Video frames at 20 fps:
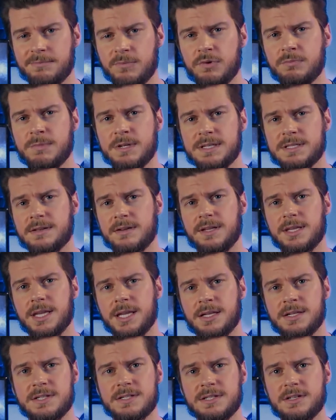movements so that
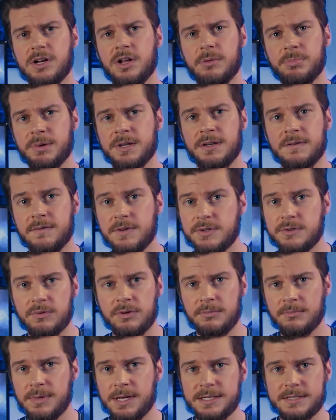they can sculpt
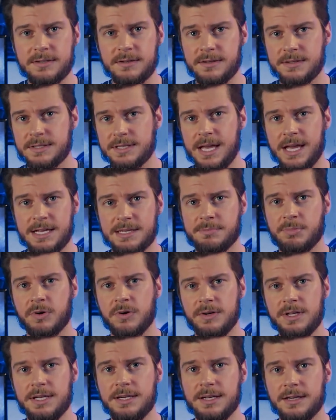individual muscles as
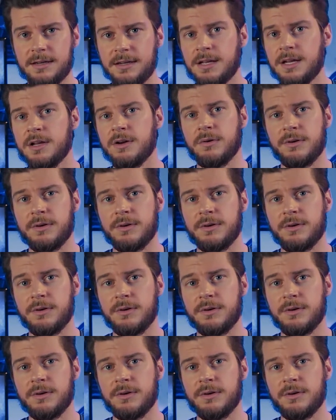per needed